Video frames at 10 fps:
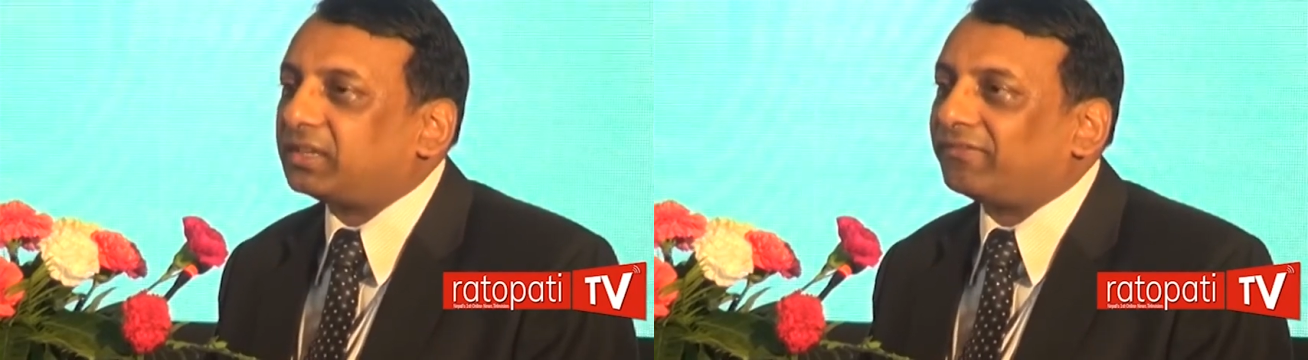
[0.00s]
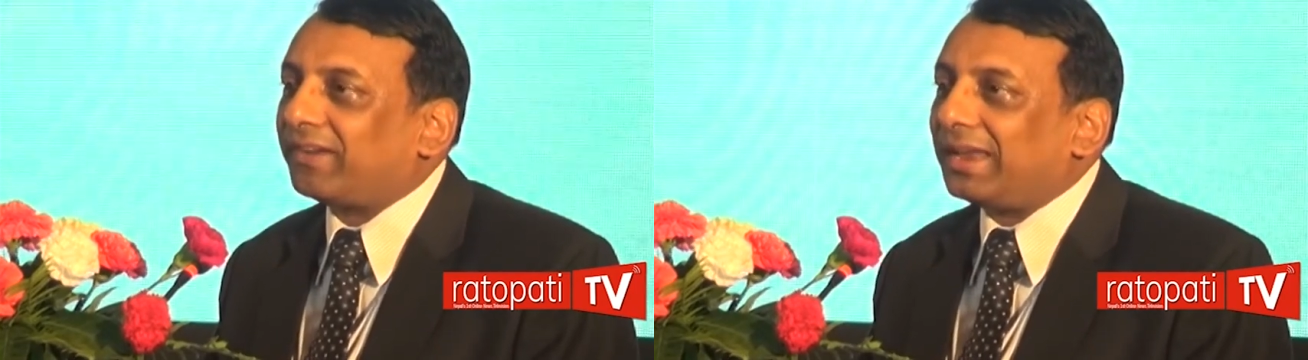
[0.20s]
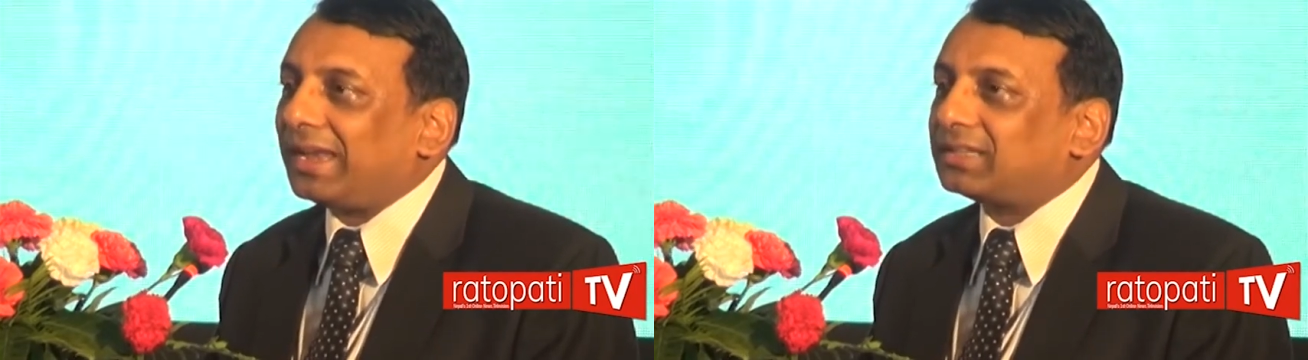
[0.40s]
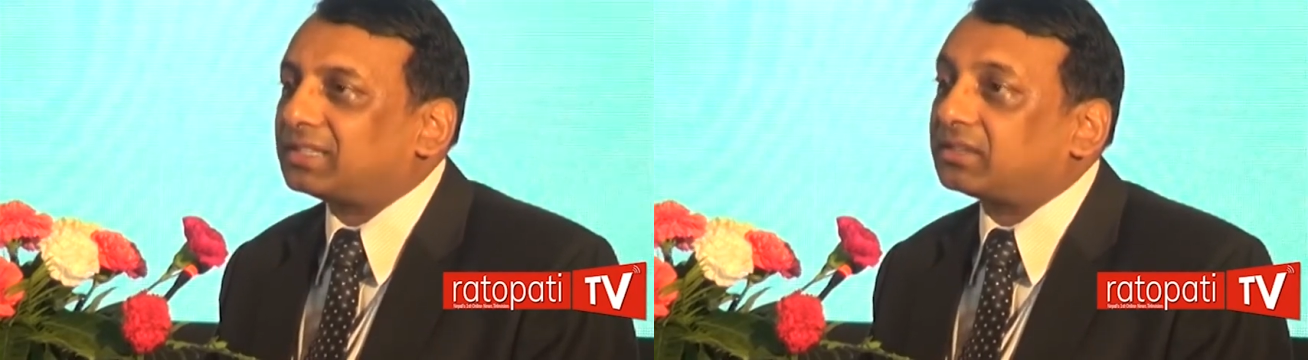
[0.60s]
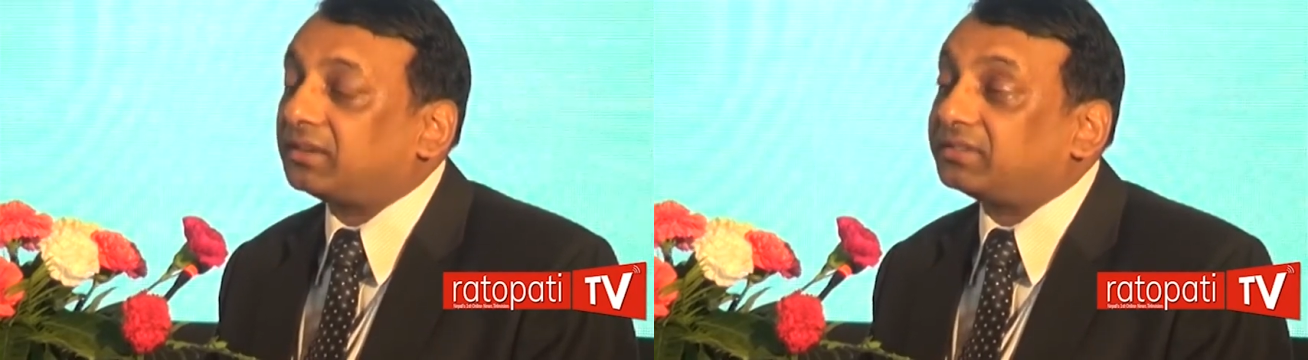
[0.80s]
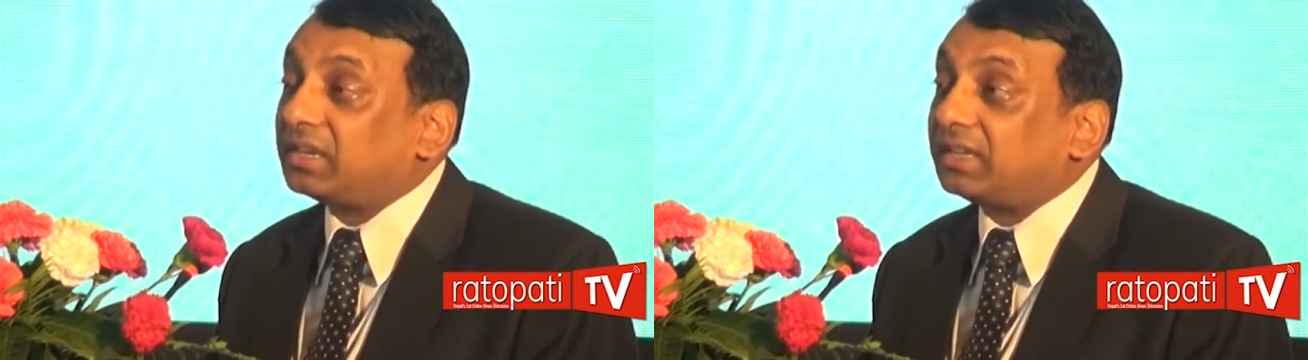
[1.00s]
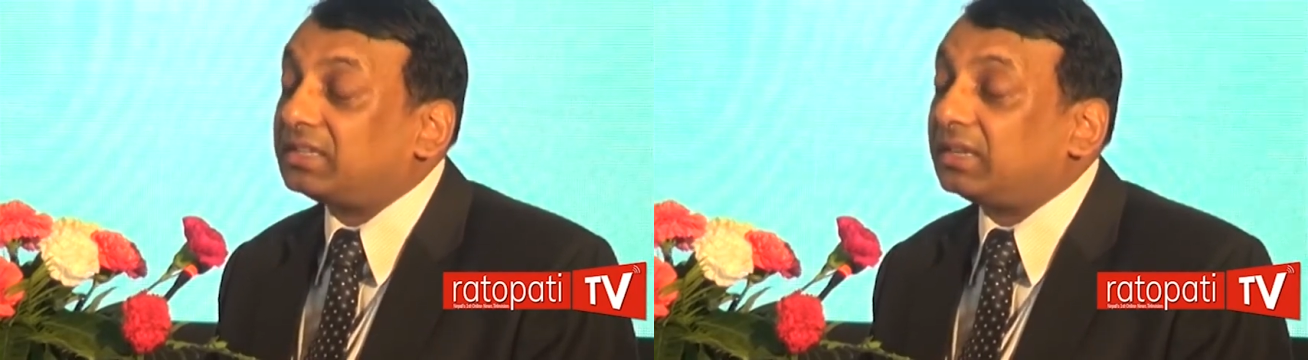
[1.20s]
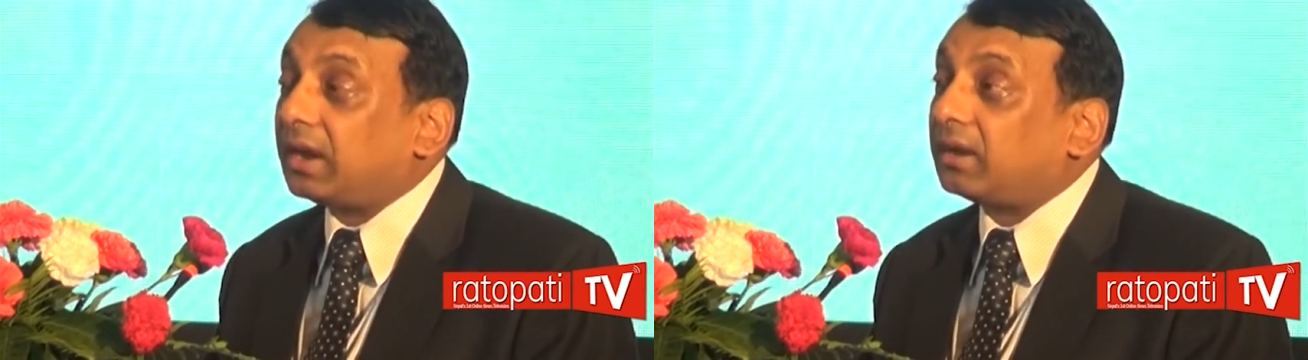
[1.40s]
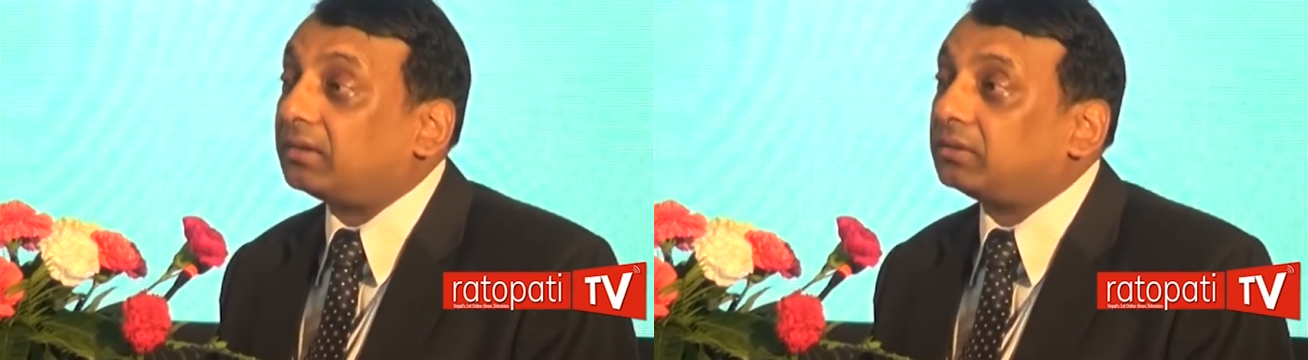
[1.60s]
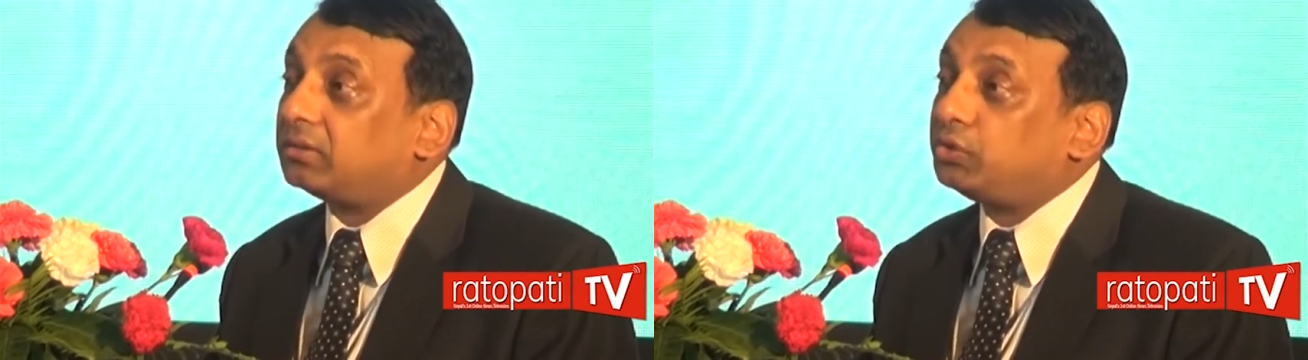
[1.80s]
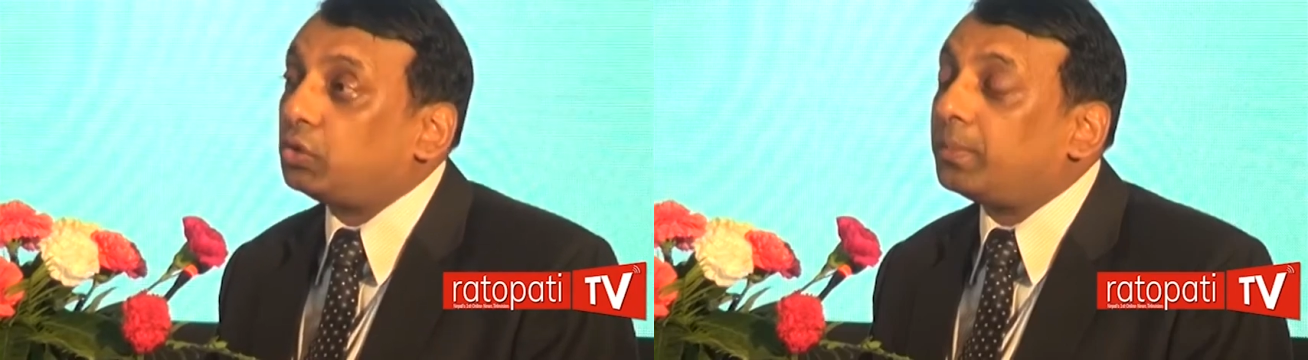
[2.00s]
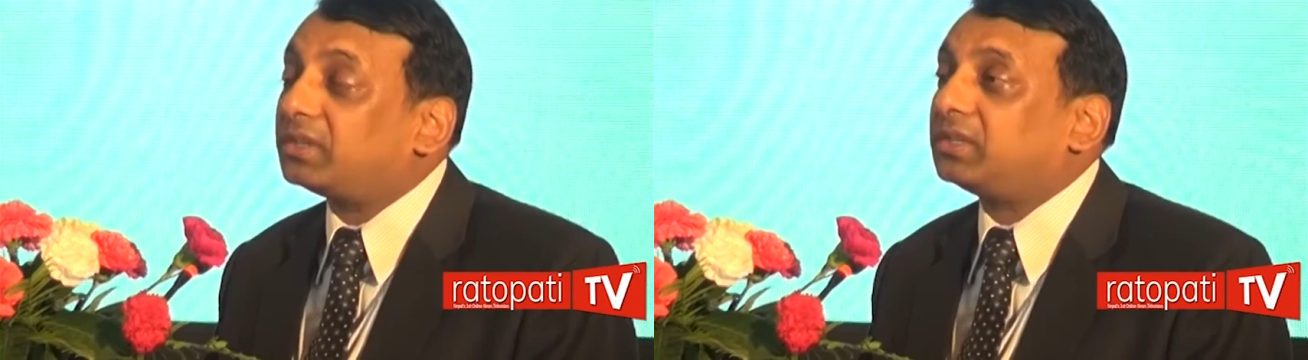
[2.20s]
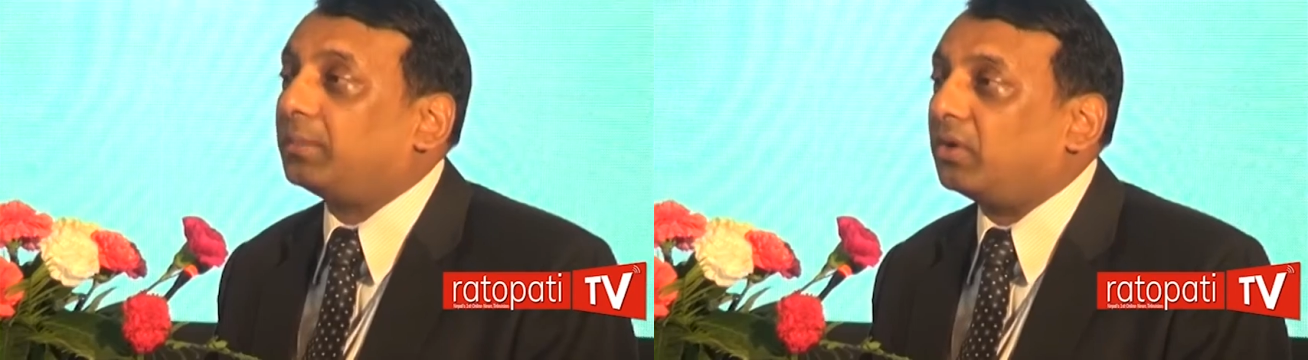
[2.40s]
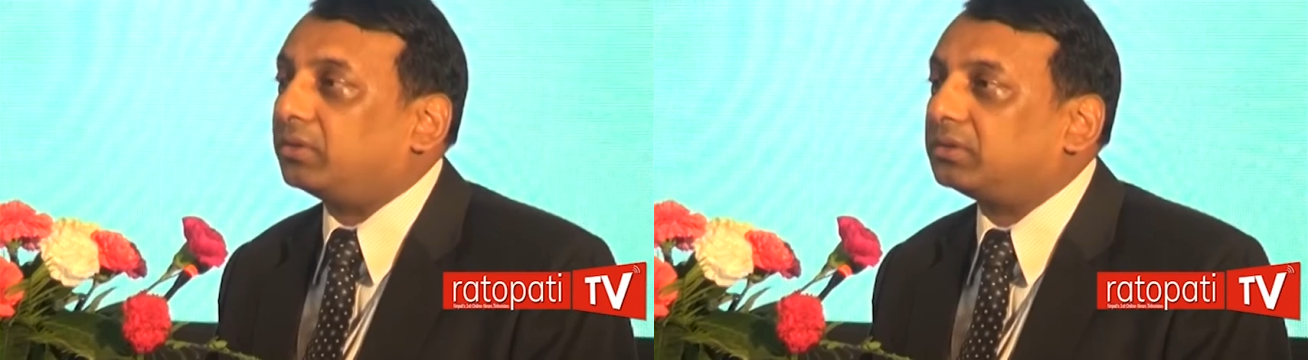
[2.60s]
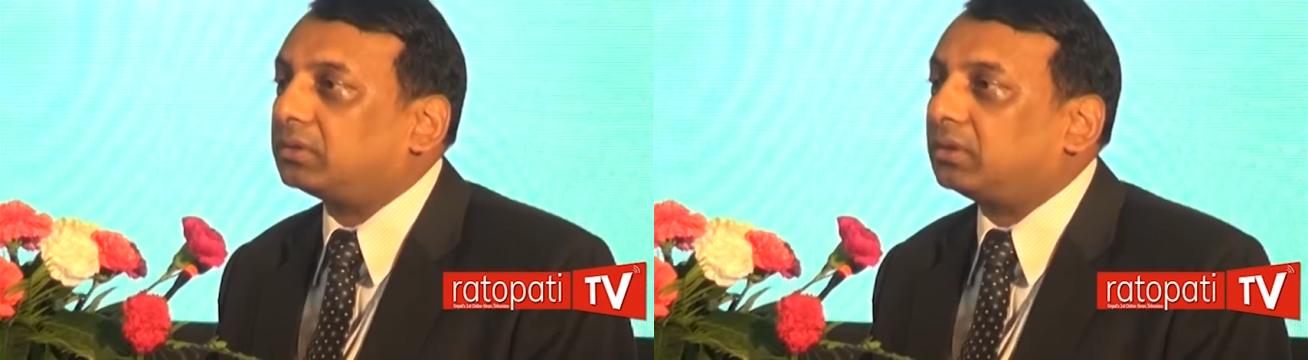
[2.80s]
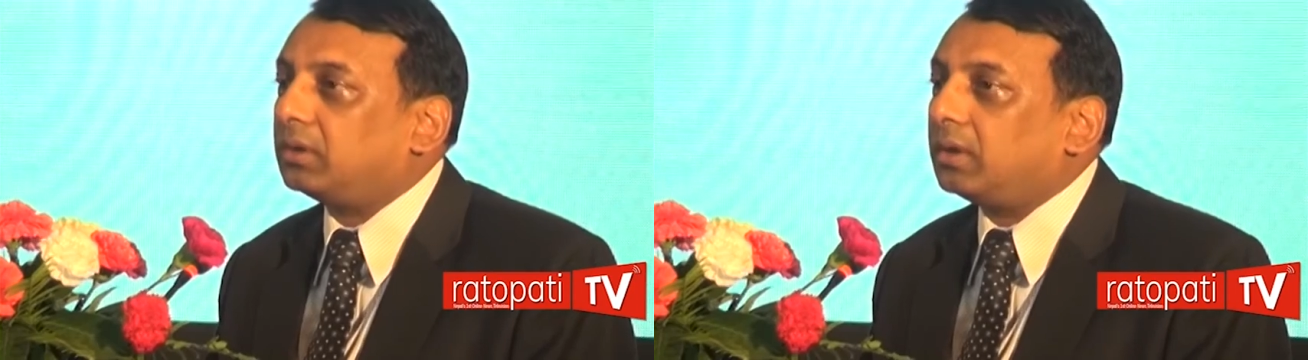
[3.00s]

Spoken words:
of Finance is releasing too much amount,